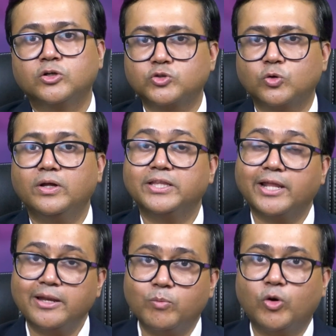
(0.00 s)
So
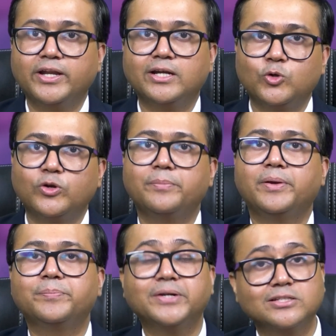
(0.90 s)
the mnemonic to
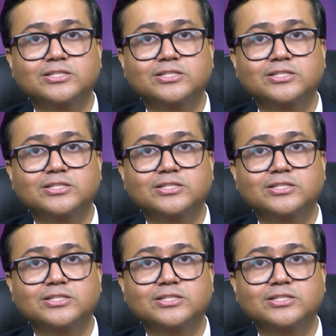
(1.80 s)
remember the